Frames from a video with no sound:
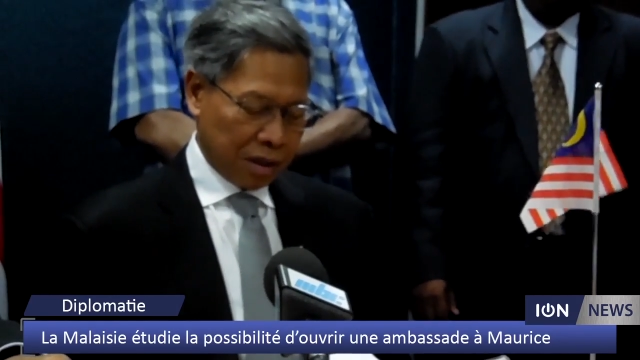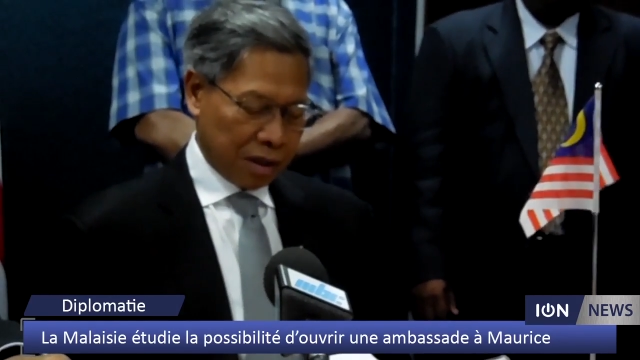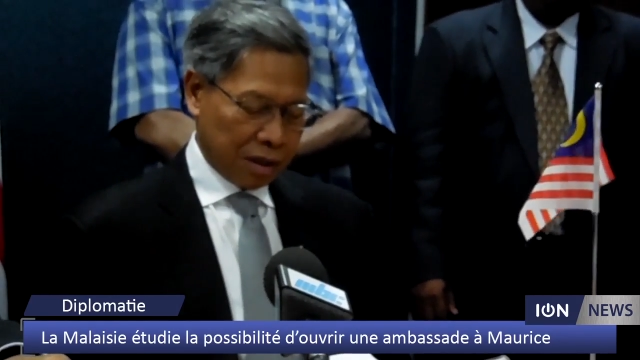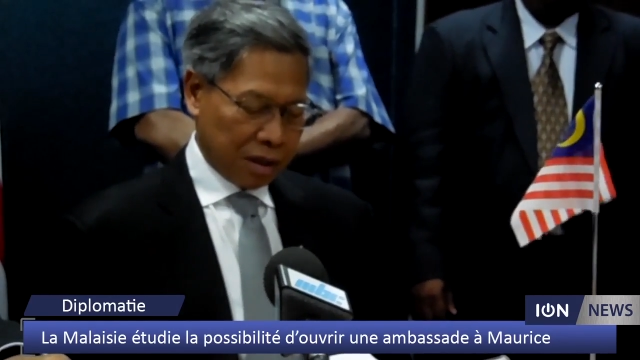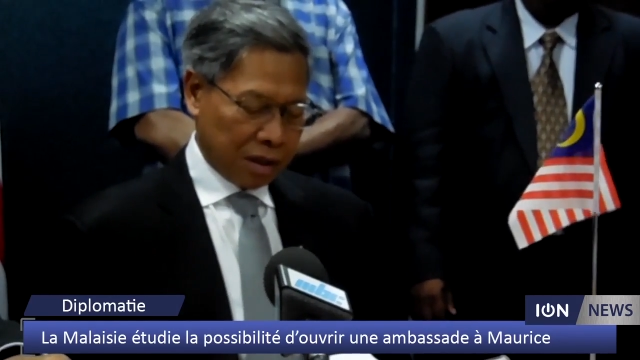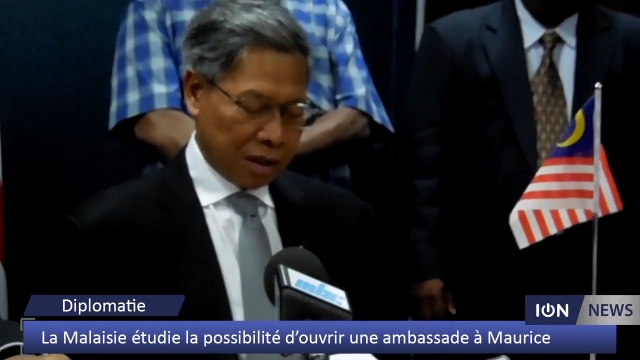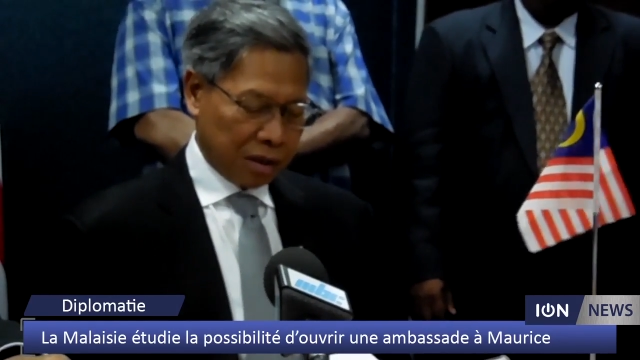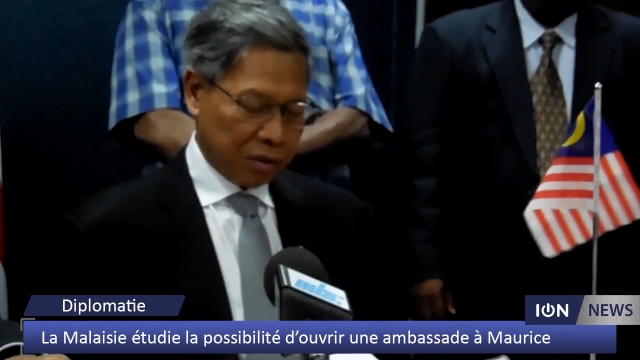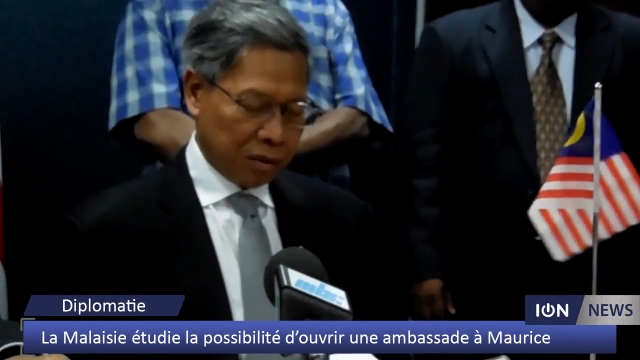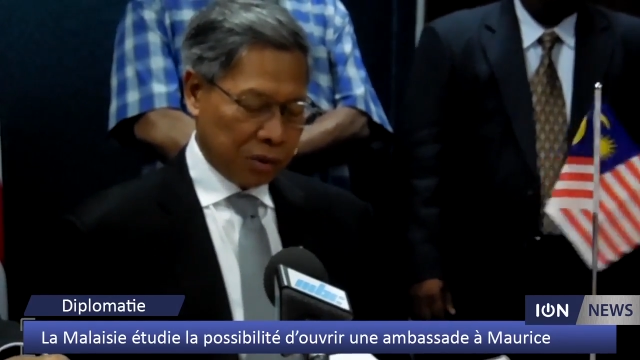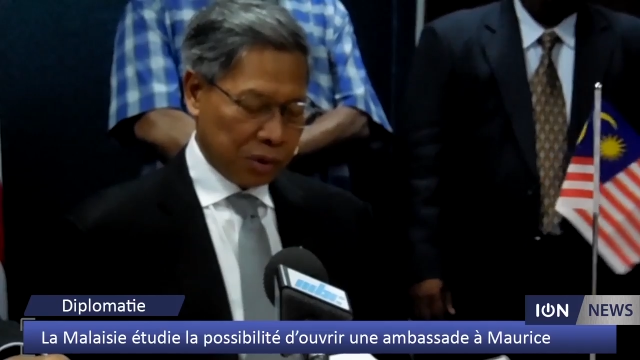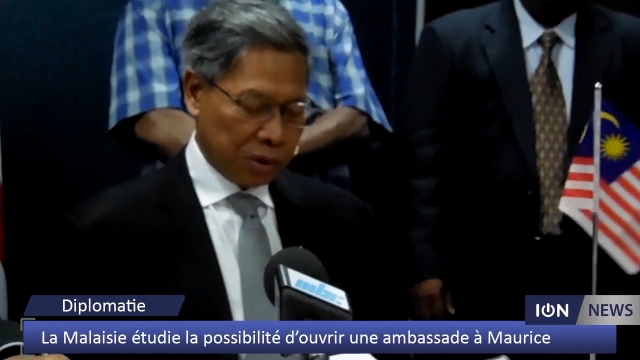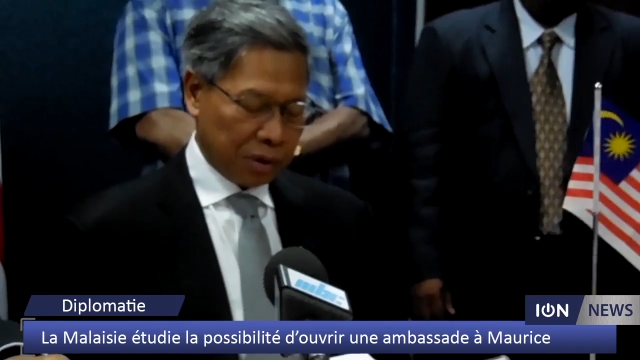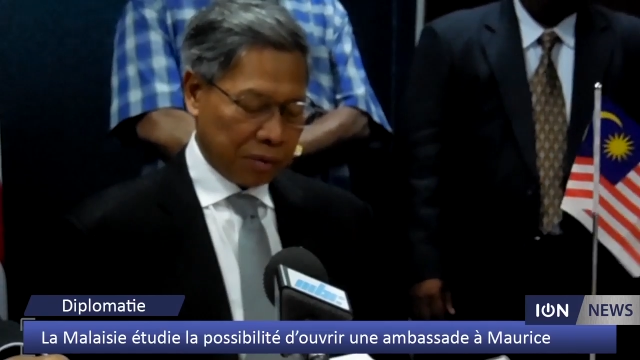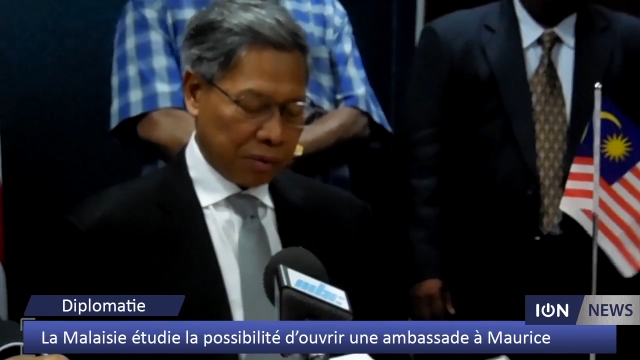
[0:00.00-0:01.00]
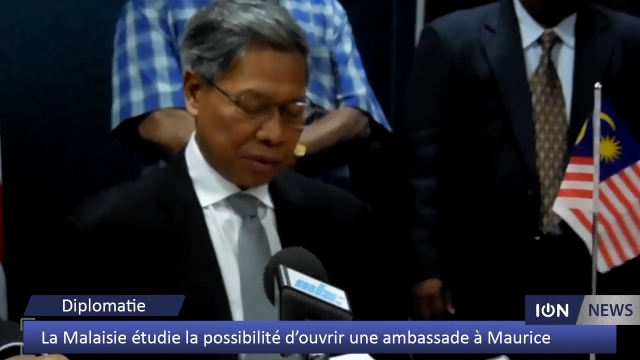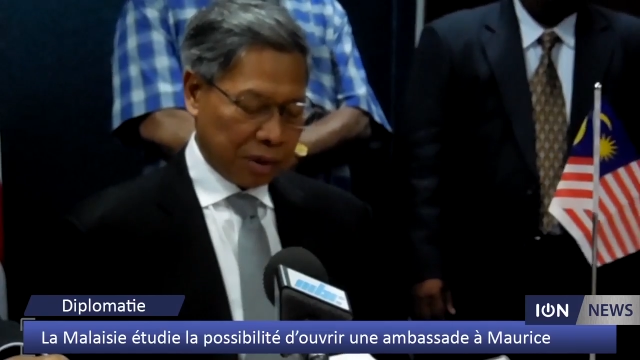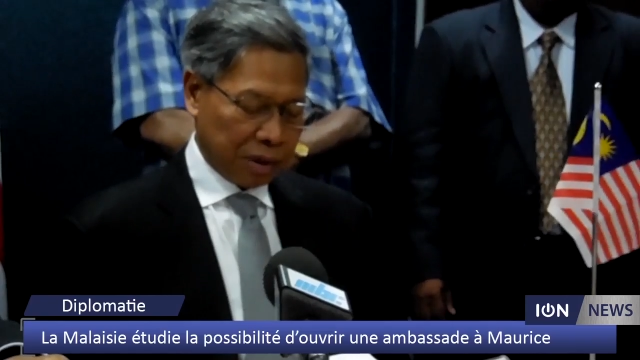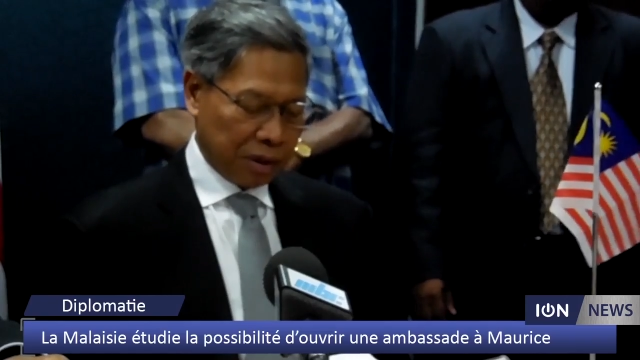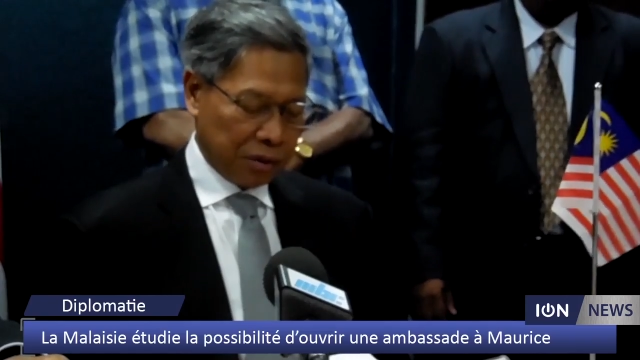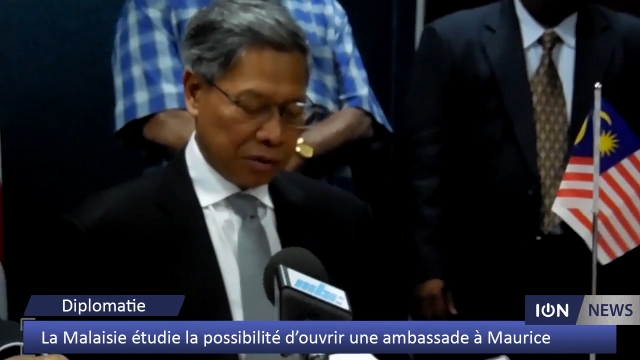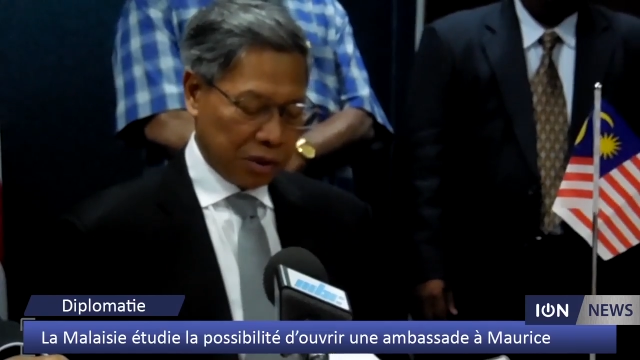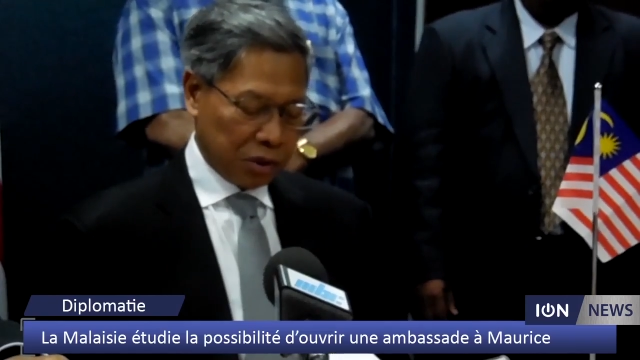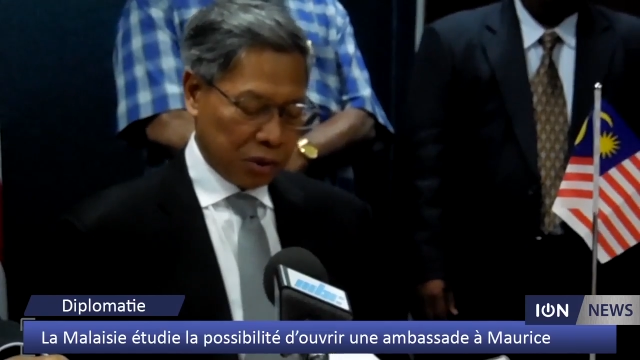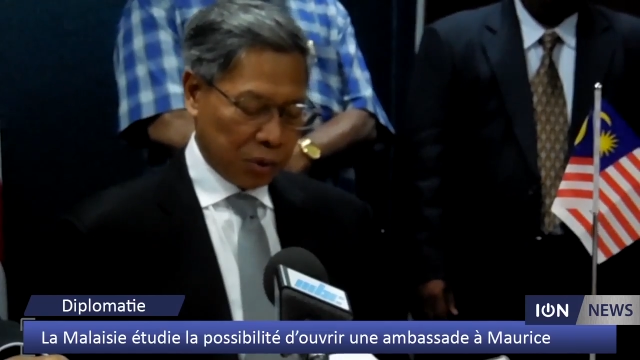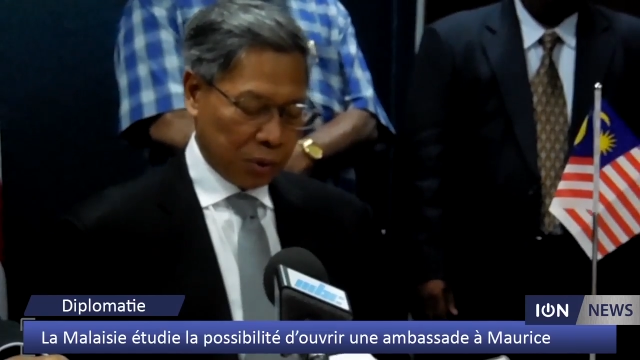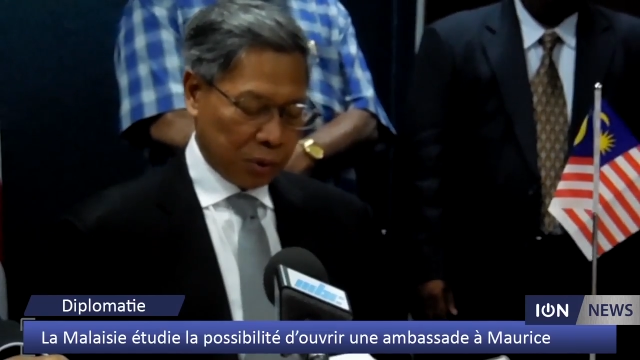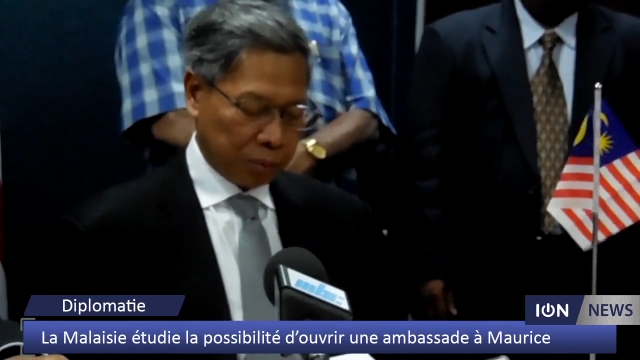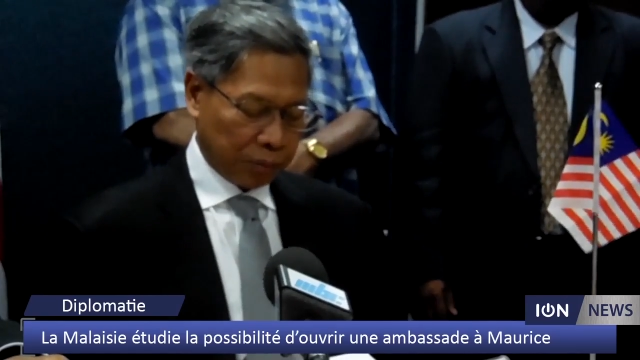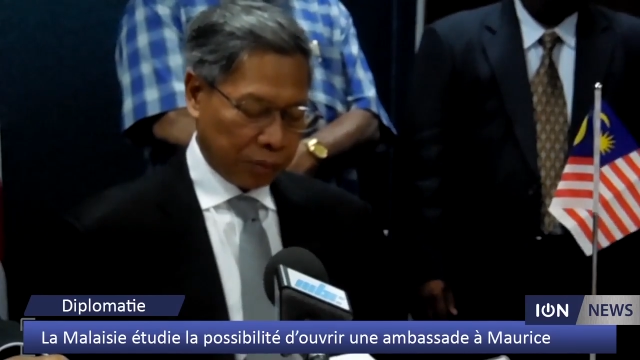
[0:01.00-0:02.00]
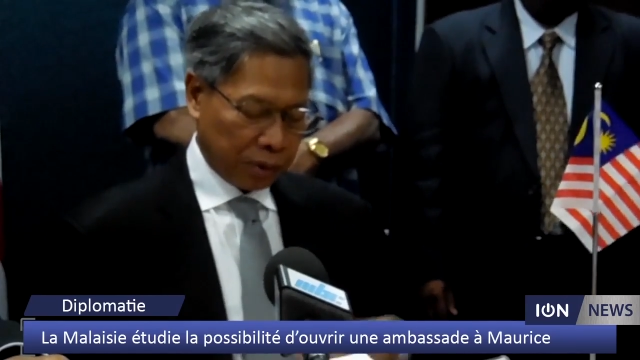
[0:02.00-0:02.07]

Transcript: uh, to resolve uh, this issue.